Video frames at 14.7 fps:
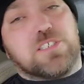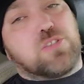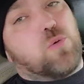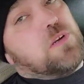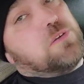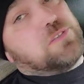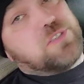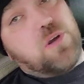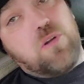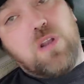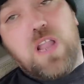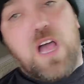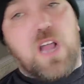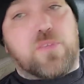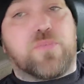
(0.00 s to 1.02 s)
so we was on
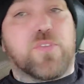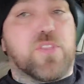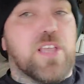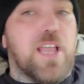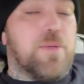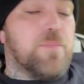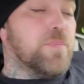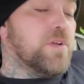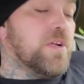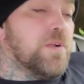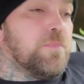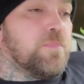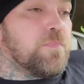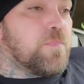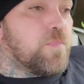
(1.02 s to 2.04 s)
lock for that,
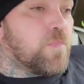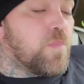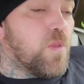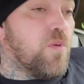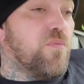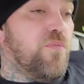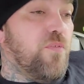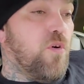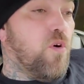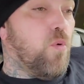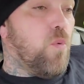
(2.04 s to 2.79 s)
man, for a